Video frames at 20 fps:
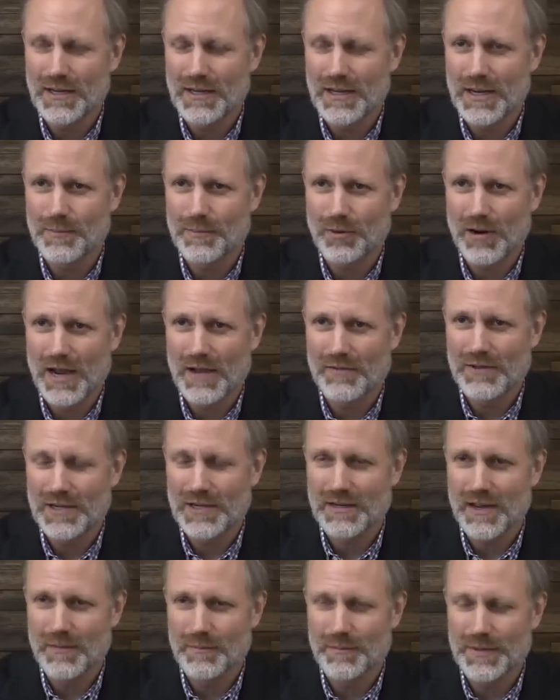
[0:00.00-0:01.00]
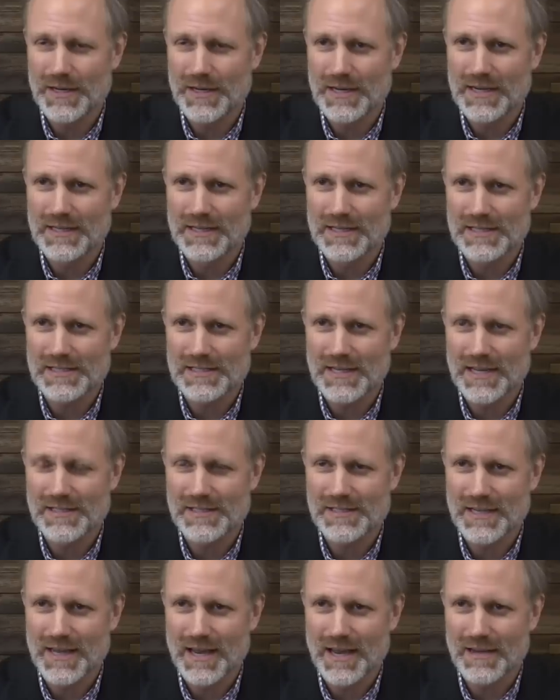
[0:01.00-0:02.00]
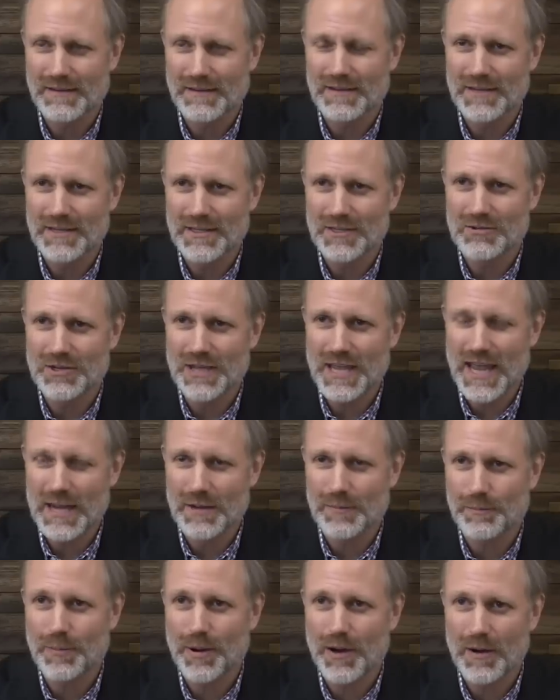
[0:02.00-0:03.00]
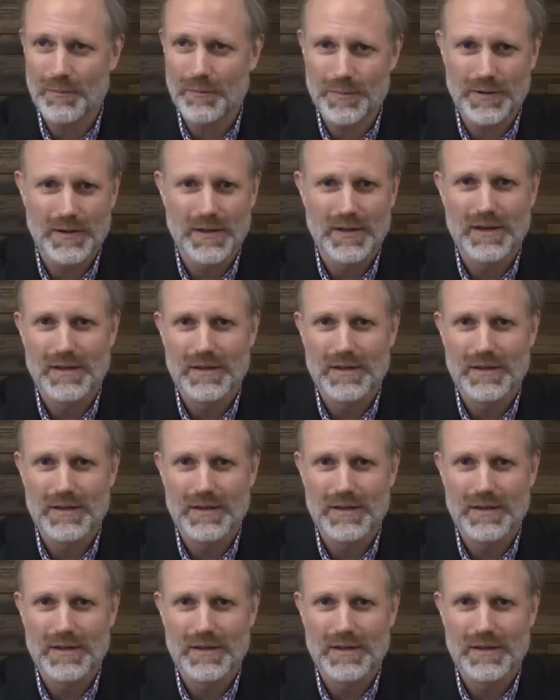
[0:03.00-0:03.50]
in a private company in the sense that you can't pump